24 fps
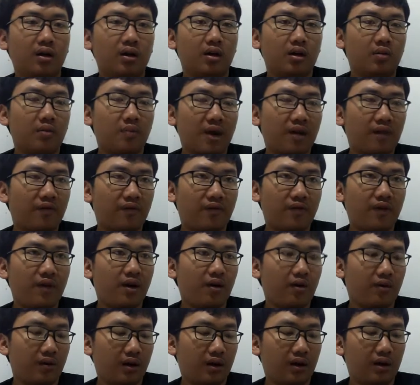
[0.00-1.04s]
might
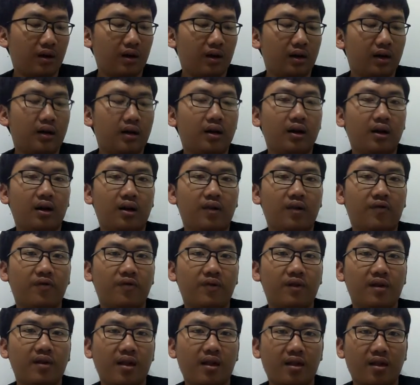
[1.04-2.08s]
found earlier in the
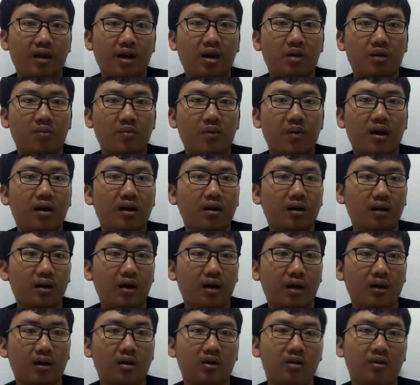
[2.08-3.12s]
first and second part,
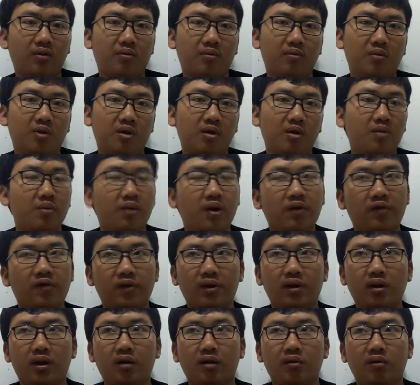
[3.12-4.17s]
and you might
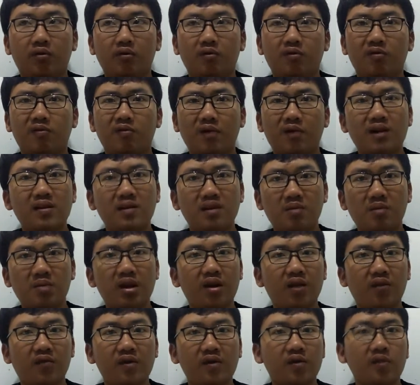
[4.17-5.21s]
feel that what is the meaning
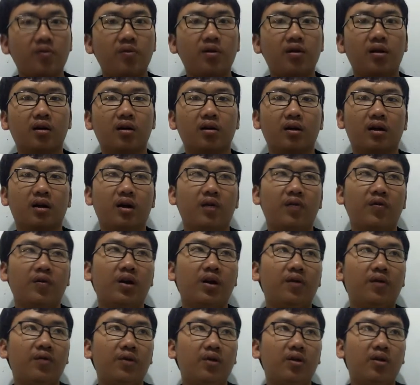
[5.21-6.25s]
of this word? Even
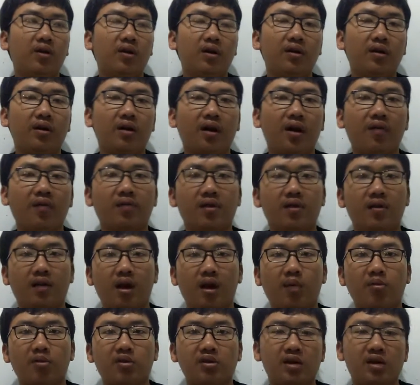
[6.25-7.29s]
if you don't really have the
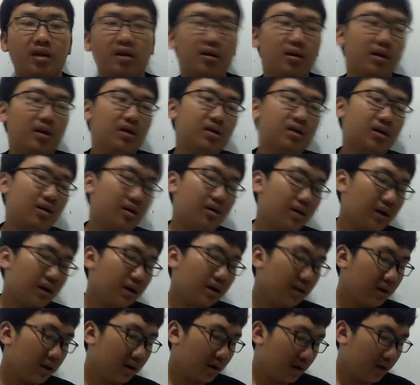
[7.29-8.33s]
time to check the dictionary,
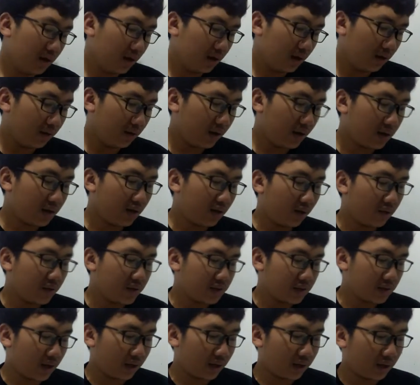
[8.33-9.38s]
you can always
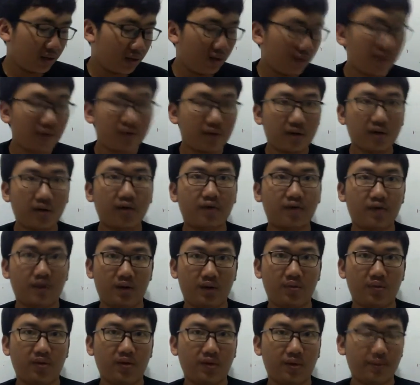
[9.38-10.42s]
check the glossary of
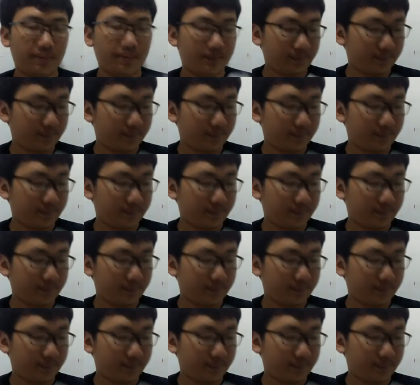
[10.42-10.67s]
terms.